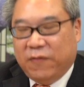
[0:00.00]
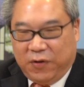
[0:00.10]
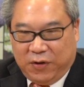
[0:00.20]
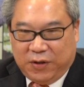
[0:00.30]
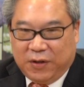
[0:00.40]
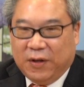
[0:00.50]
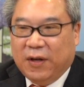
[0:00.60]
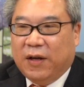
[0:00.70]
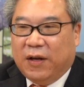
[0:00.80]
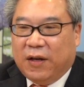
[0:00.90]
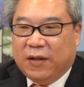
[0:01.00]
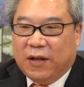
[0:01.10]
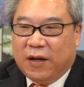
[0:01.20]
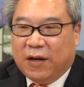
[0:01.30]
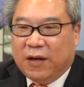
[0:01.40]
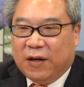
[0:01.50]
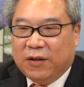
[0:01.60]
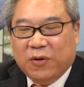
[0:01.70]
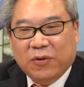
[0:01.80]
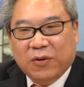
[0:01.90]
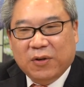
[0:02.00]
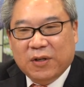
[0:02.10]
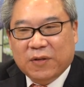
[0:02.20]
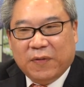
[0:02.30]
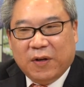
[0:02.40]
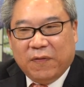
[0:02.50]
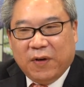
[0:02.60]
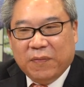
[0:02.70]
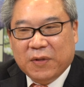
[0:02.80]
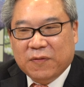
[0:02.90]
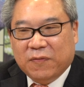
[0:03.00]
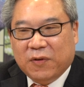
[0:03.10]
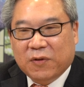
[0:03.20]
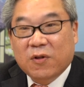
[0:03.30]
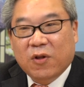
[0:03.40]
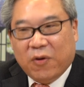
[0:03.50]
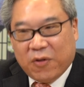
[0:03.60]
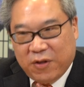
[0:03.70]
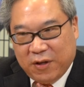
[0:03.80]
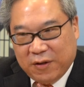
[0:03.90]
food. And Kyoto is very famous for clothes.